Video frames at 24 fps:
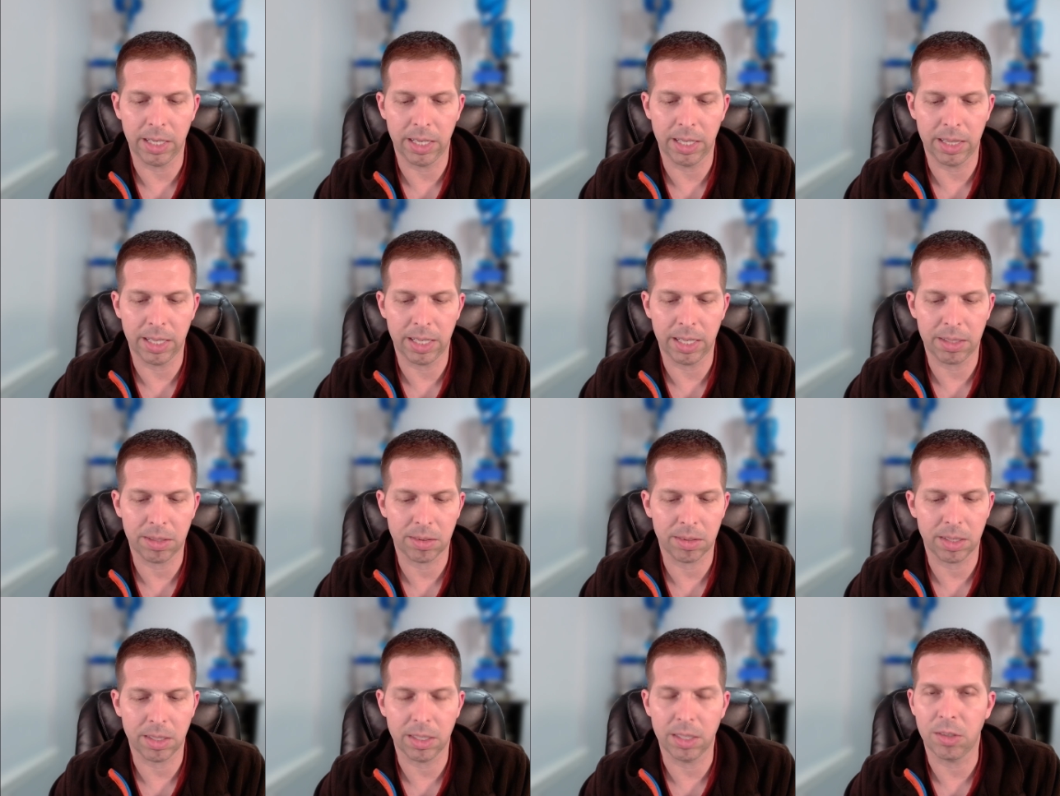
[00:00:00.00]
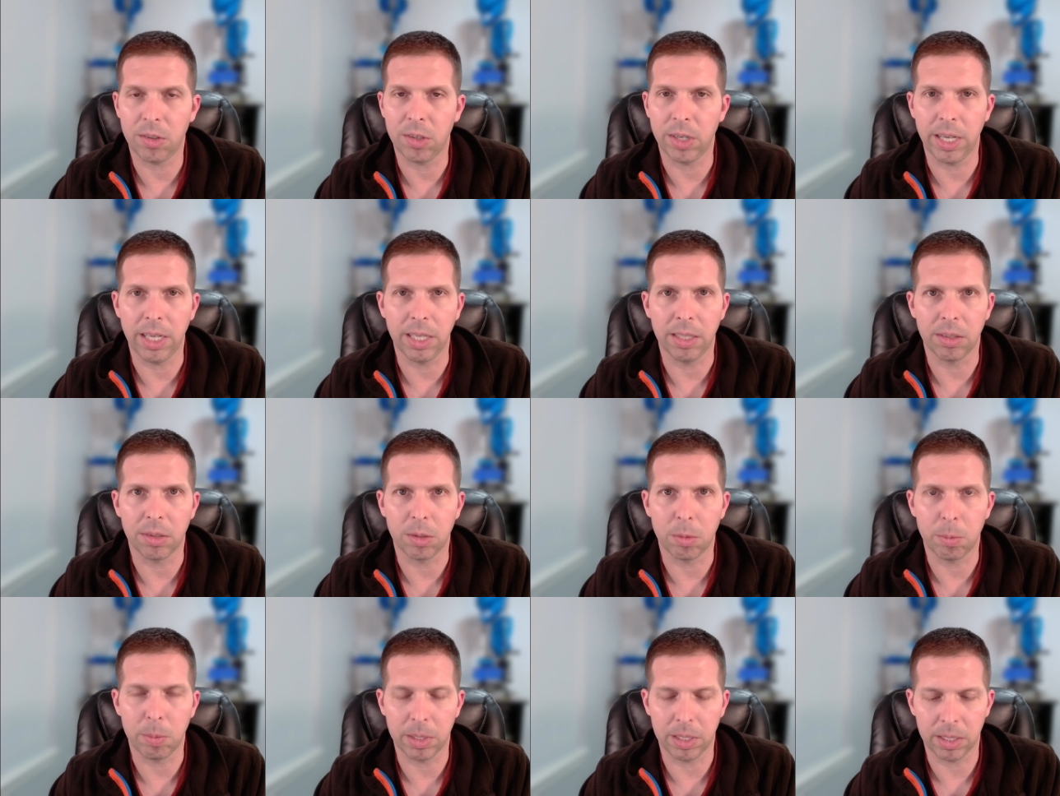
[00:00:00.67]
and that's going to
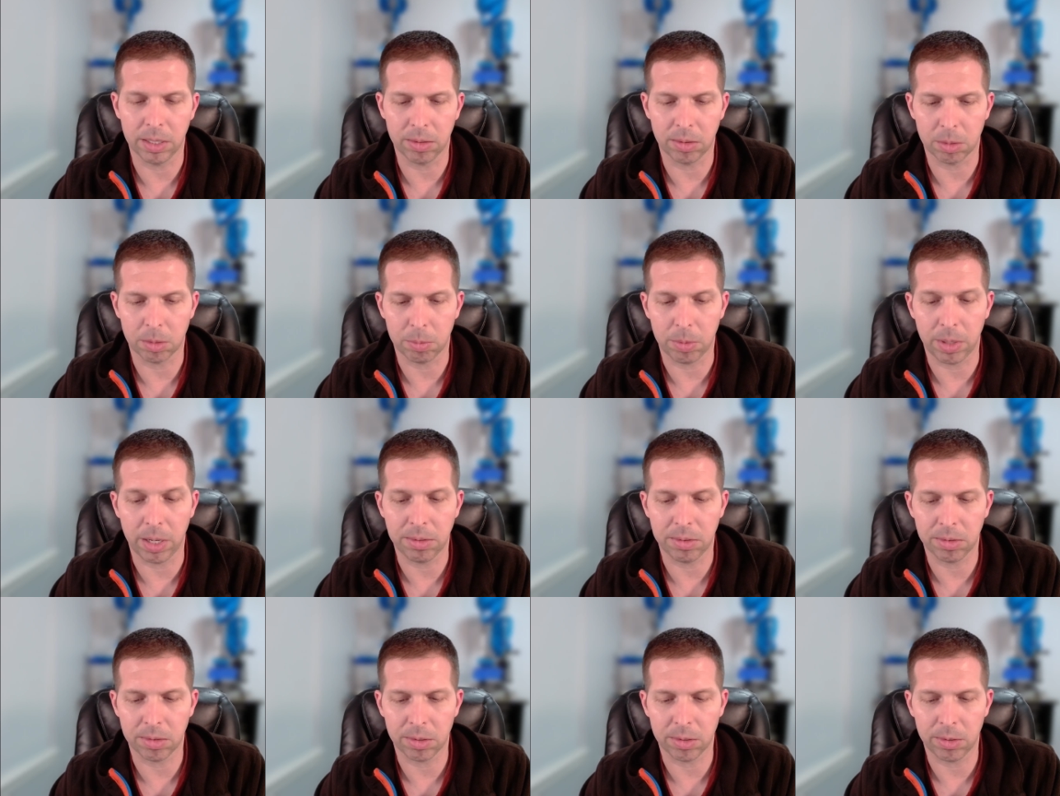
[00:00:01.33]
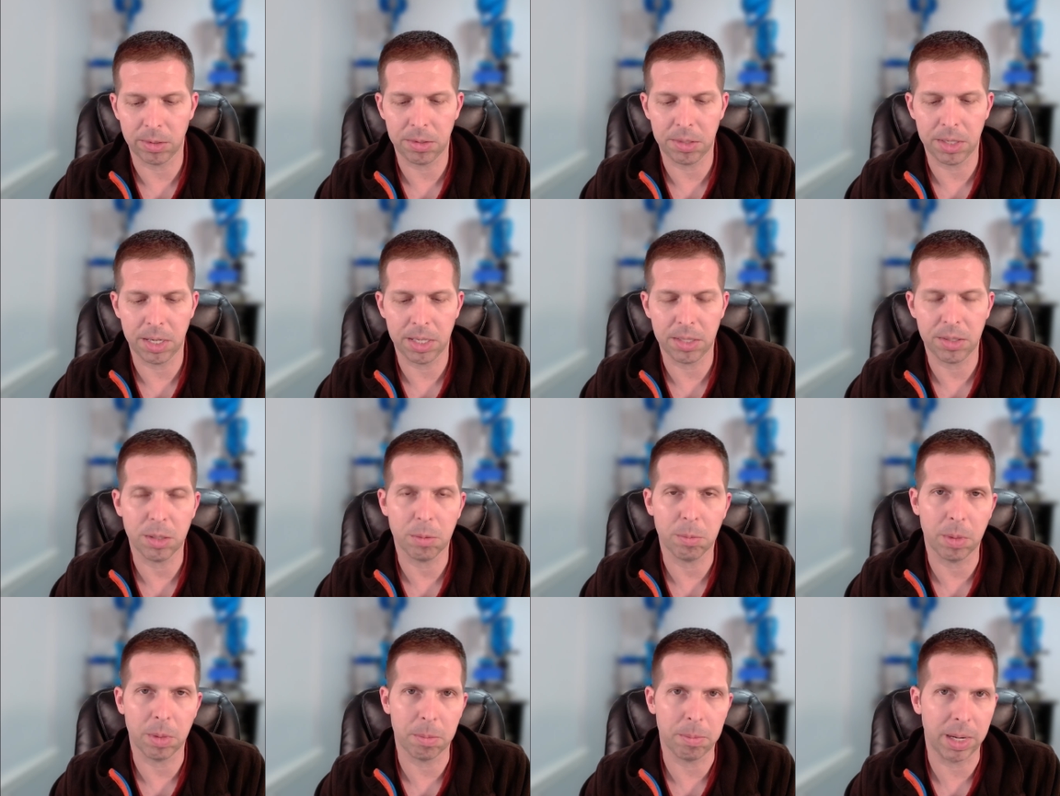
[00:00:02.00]
change because the price is always
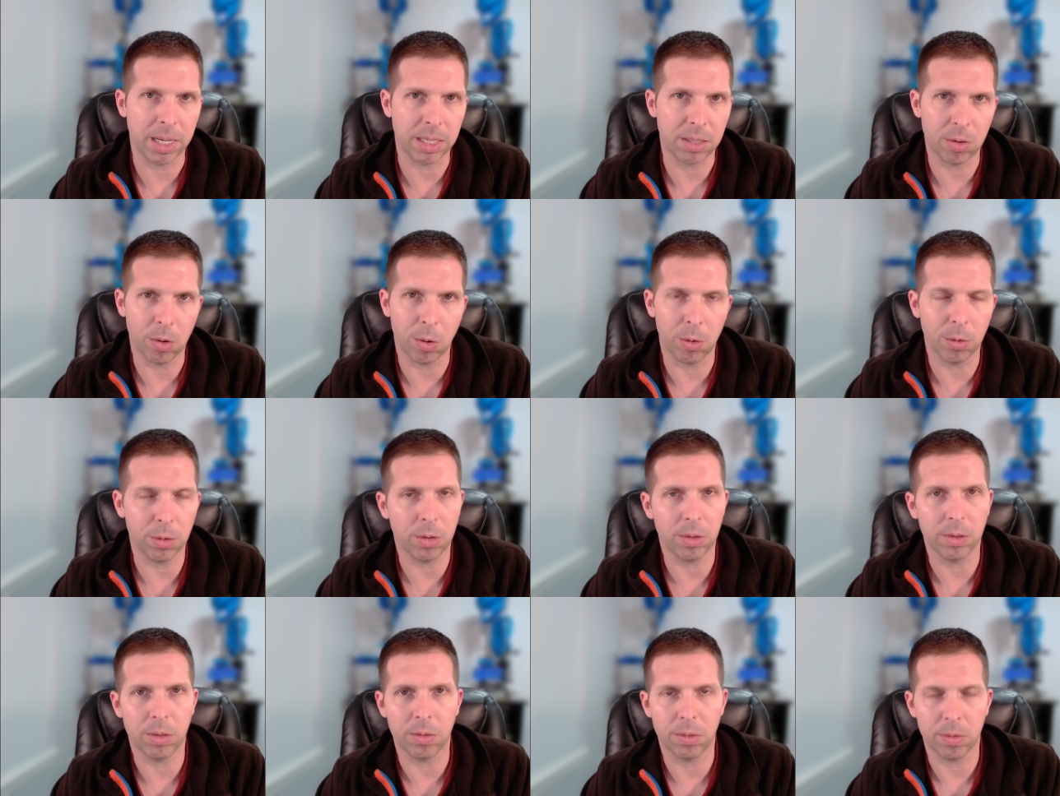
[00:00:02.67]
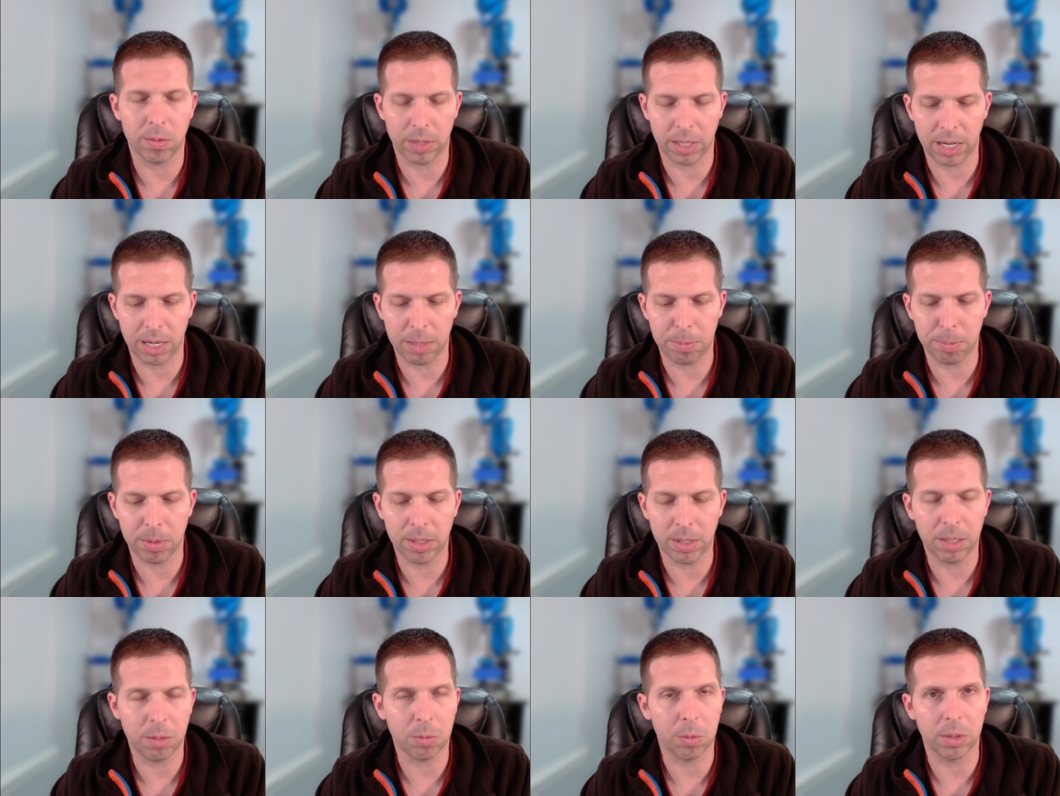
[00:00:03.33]
changing, but my total that I
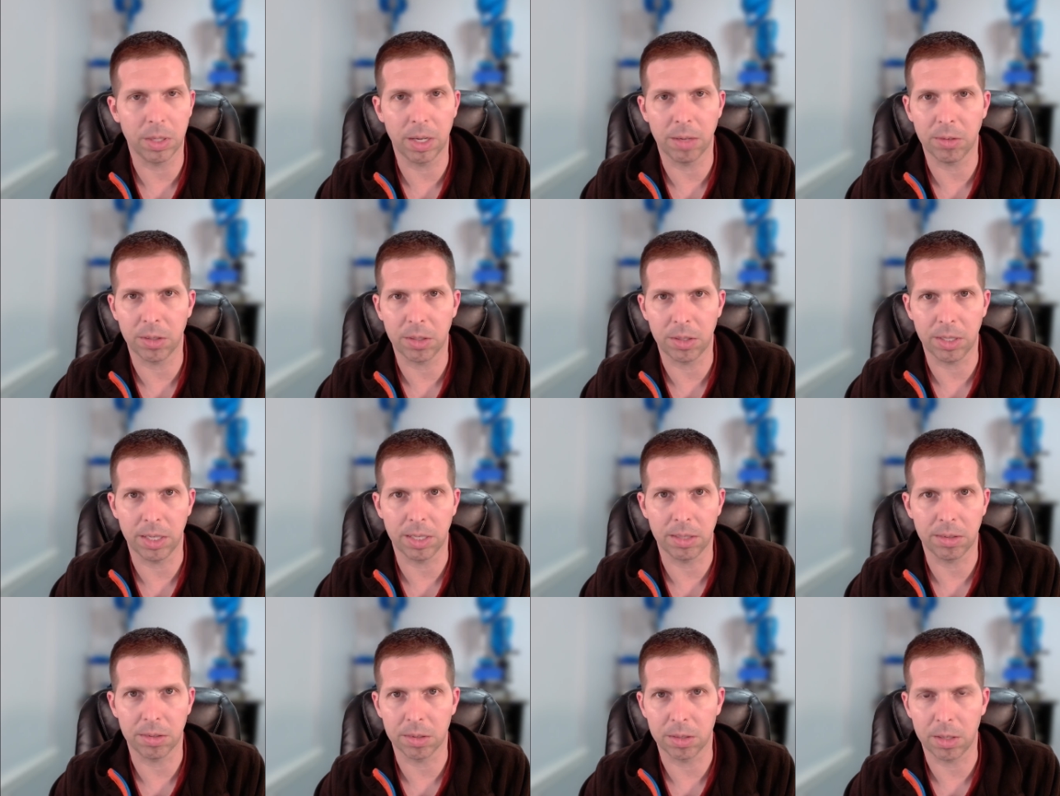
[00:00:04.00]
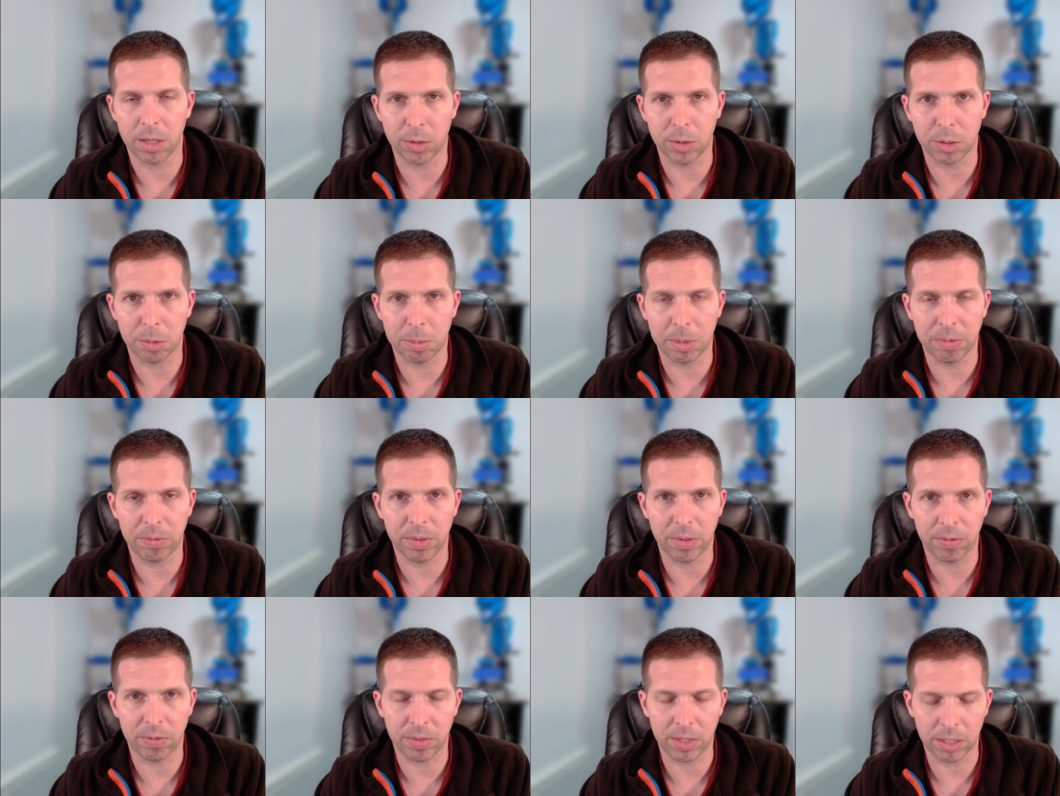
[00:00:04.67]
put in will never change. It'll always be
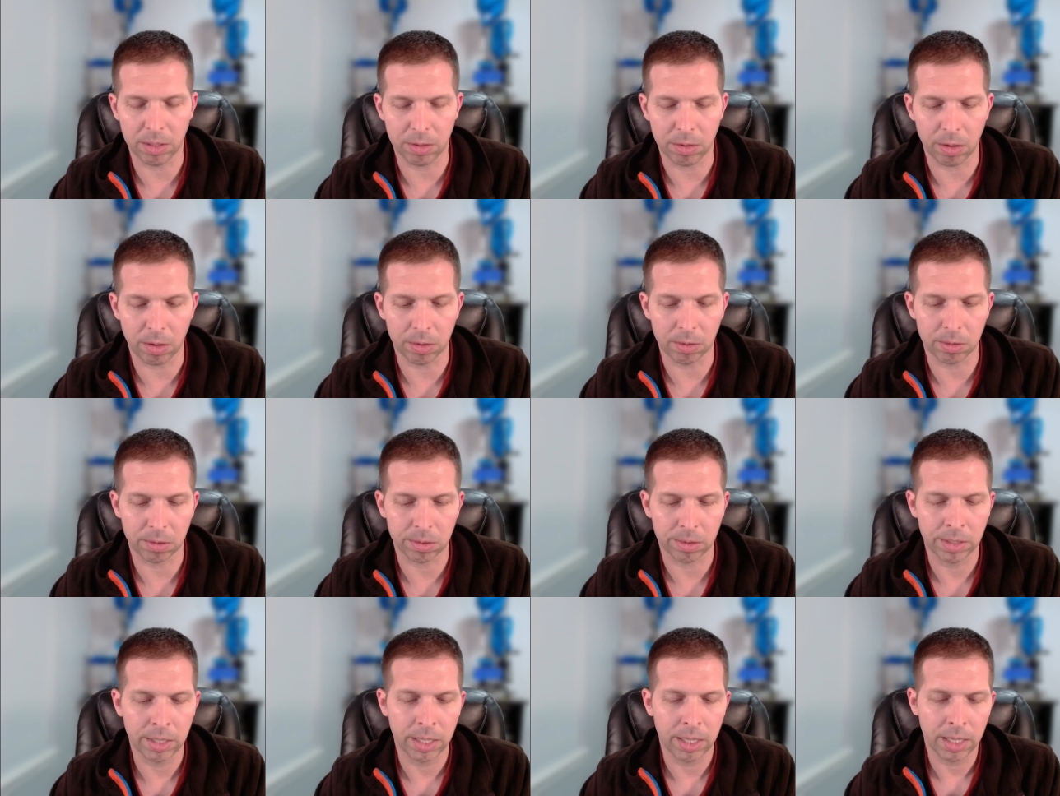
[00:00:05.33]
fifteen dollars.